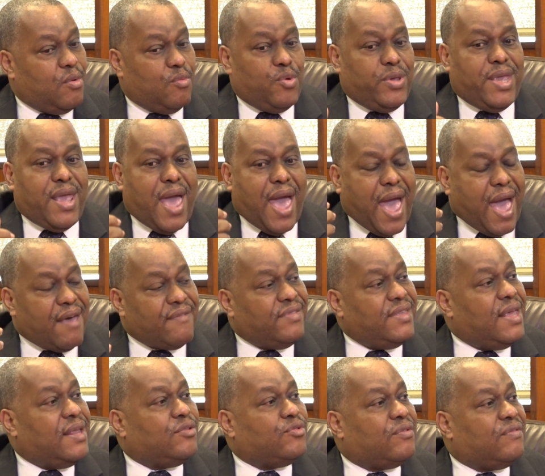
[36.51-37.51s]
We have
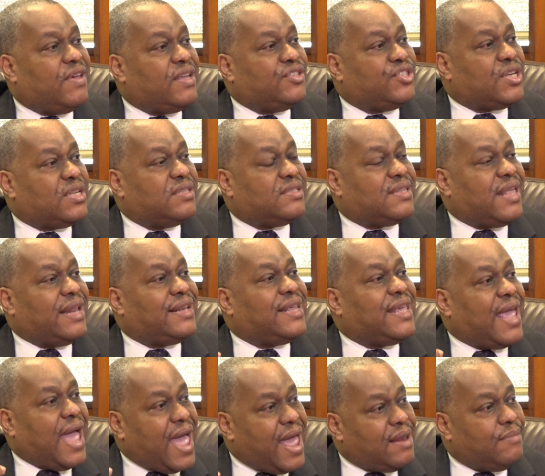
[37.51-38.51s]
the interventions that
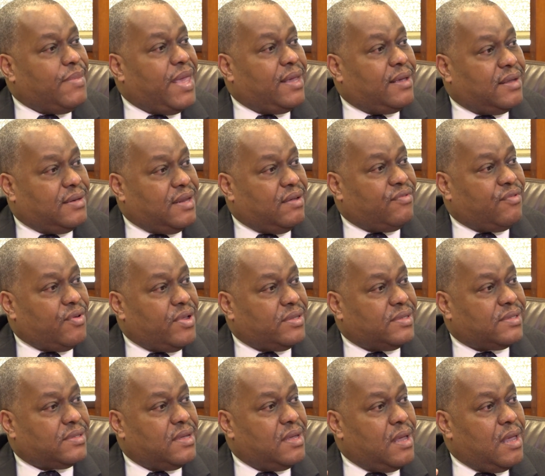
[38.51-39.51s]
can make a
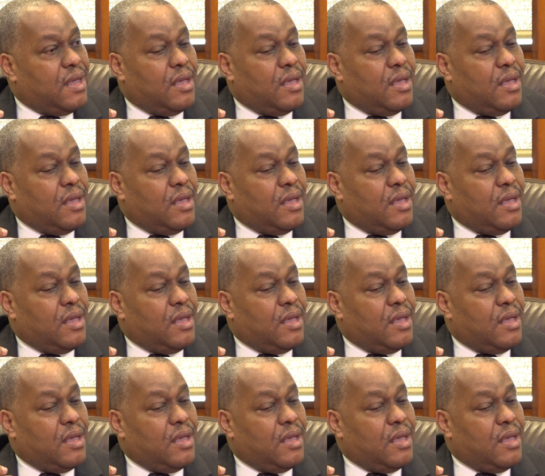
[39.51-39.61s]
difference.